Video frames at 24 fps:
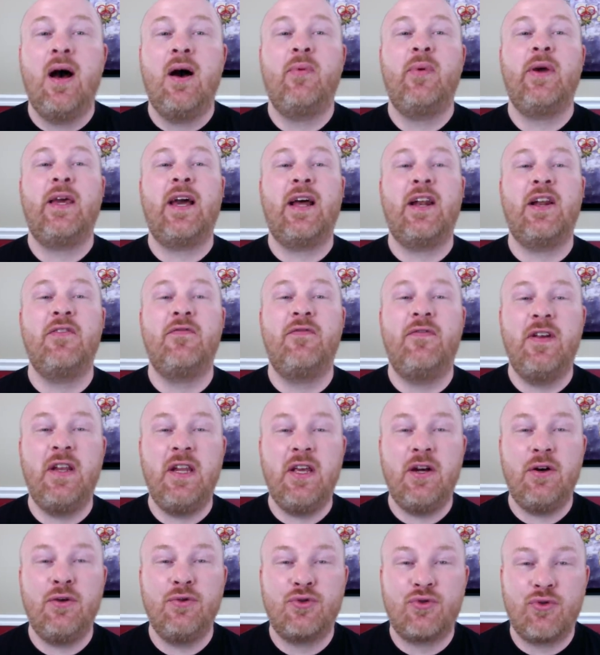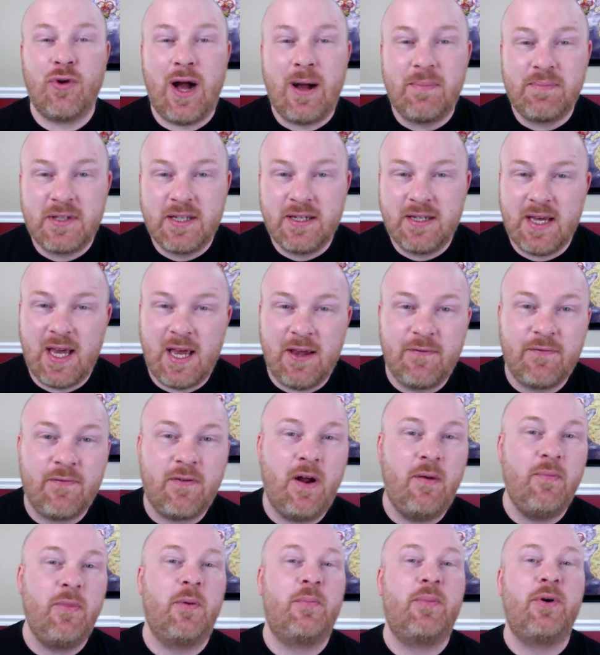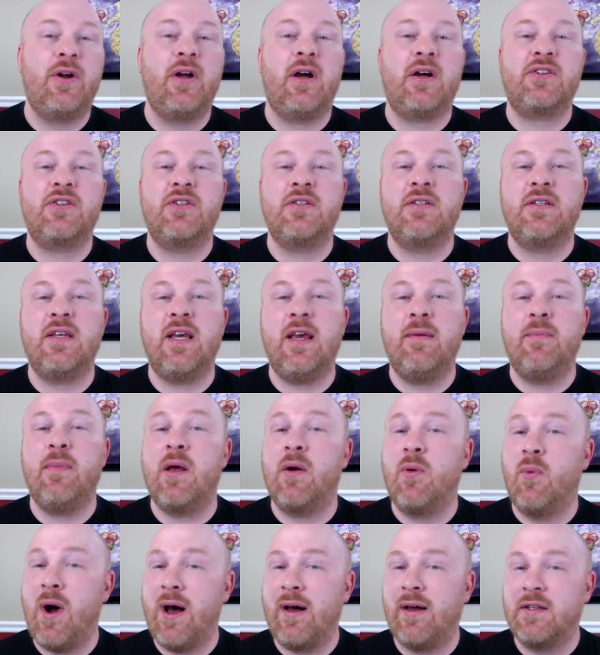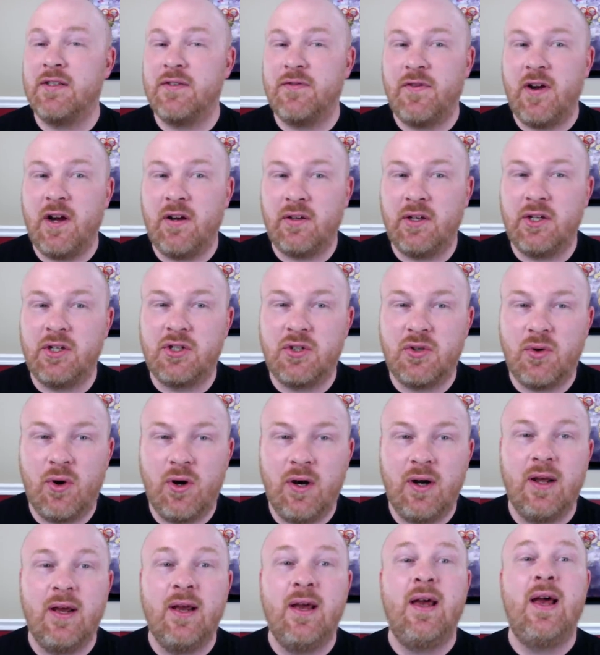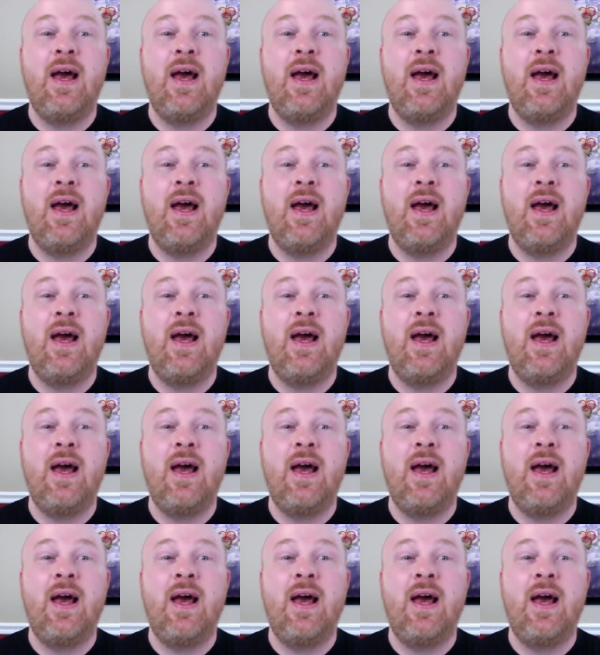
We got a video dropped today from the production team, and while it's fairly short,